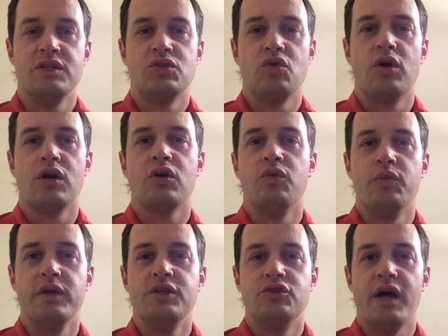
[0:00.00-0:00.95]
historical
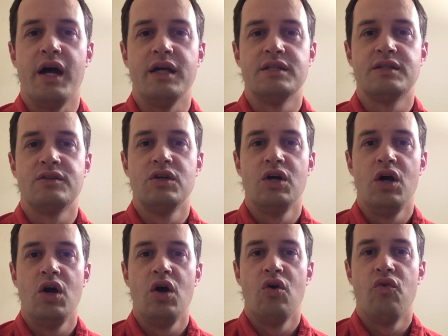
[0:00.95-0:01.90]
redress
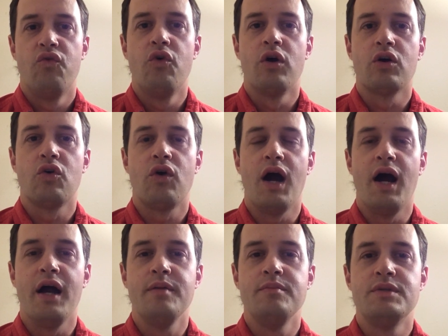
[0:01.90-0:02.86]
for
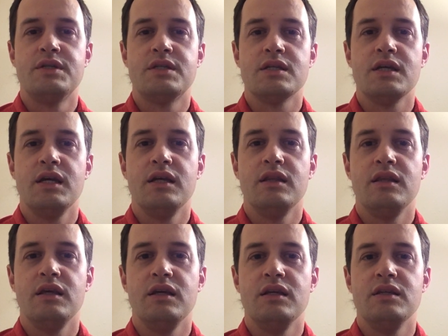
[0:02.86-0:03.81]
crimes in
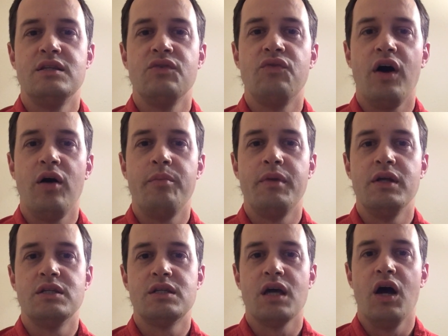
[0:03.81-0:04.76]
the
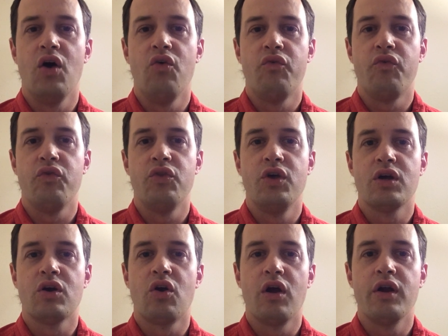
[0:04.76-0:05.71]
development of the
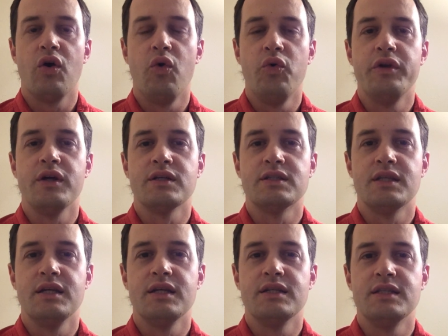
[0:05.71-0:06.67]
current holdings
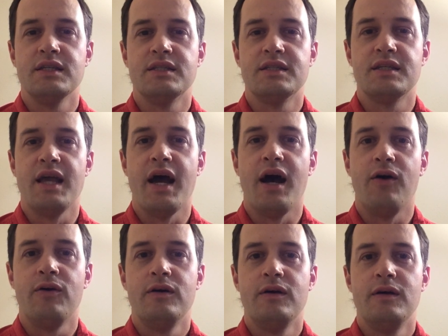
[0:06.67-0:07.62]
that exist now.